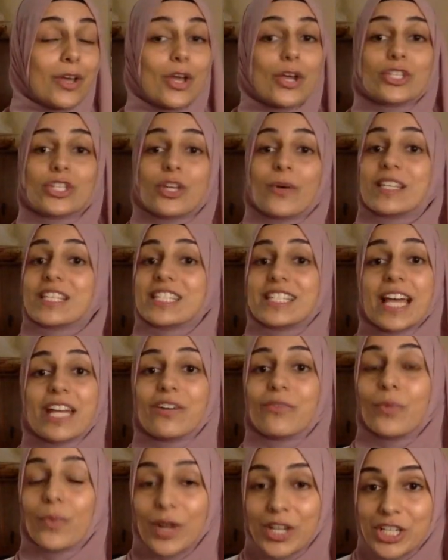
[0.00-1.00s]
So instead
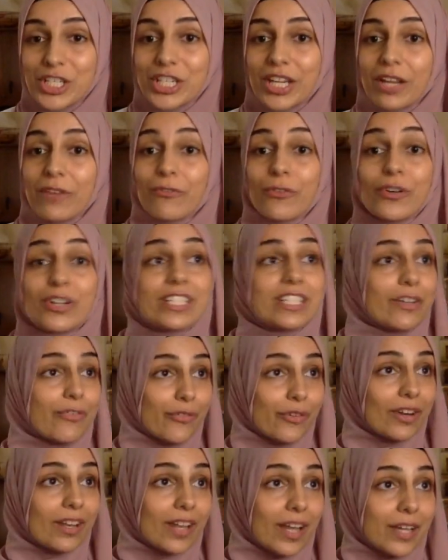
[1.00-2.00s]
of wishing for a
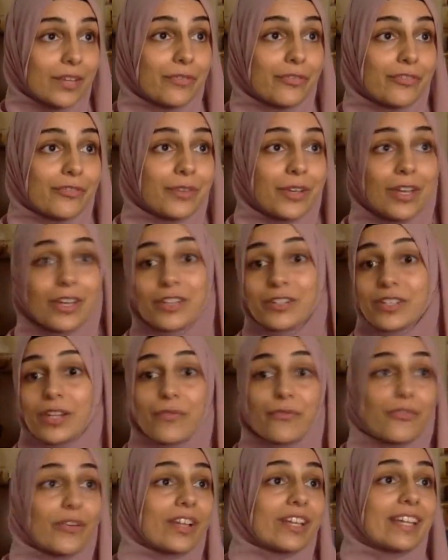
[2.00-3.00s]
different life,
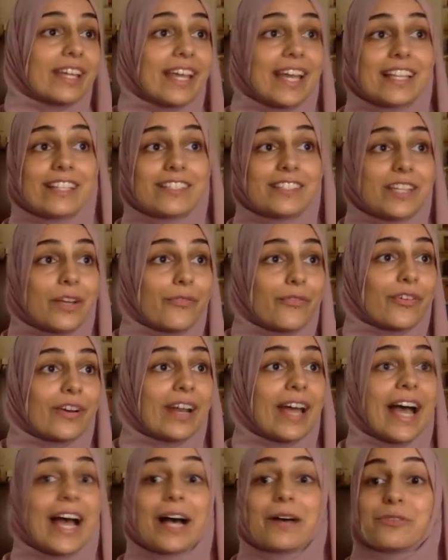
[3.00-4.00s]
different kids, different
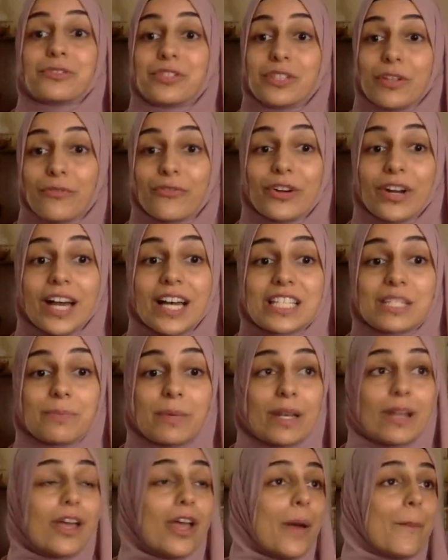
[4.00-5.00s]
house, different
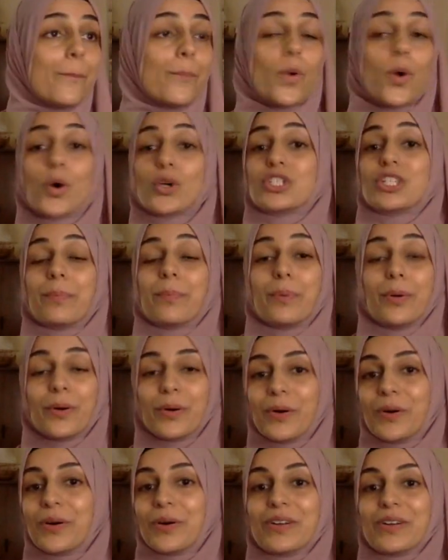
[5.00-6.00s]
husband, more
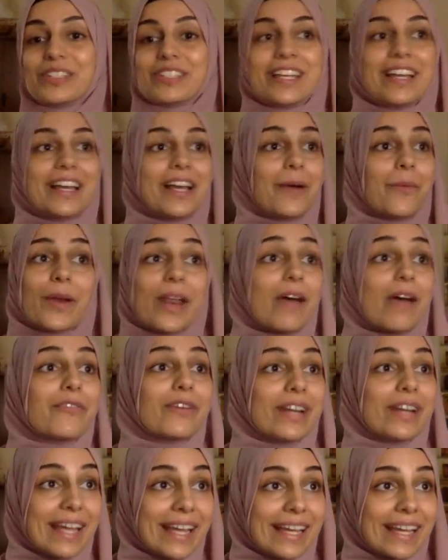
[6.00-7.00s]
support,
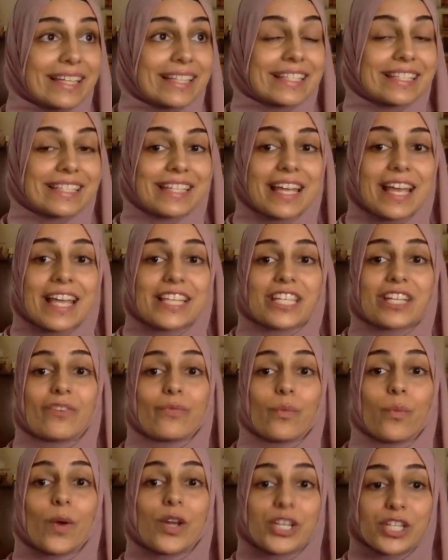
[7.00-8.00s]
whatever it is,
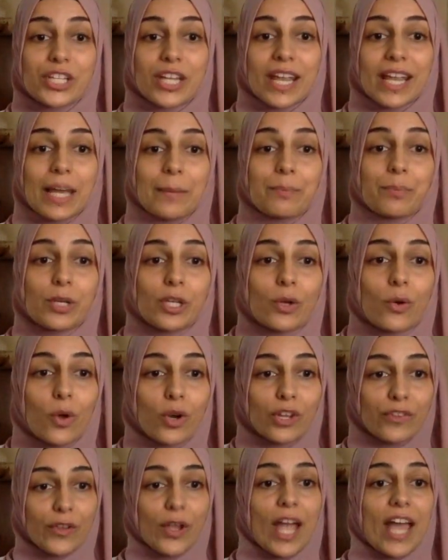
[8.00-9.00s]
instead of wishing and putting
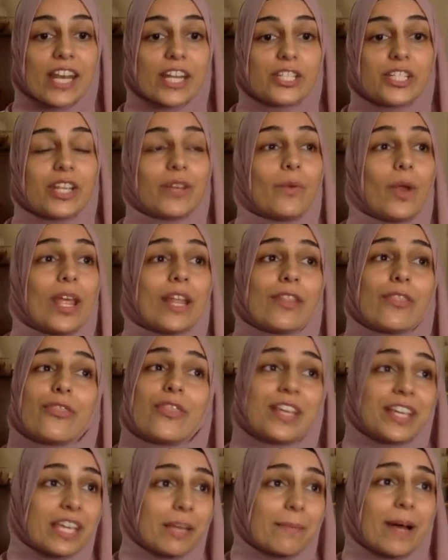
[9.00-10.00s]
all of your energy in
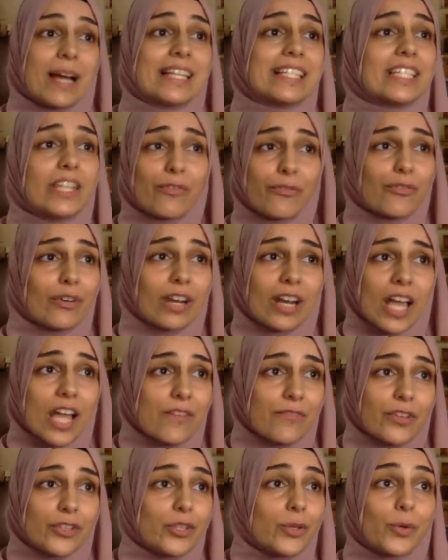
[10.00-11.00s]
thinking about a different
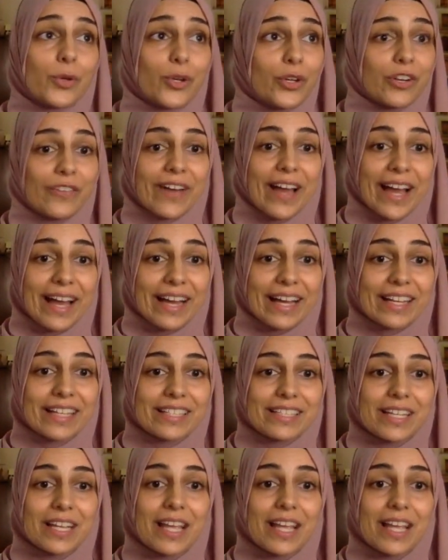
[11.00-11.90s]
life that you could have had,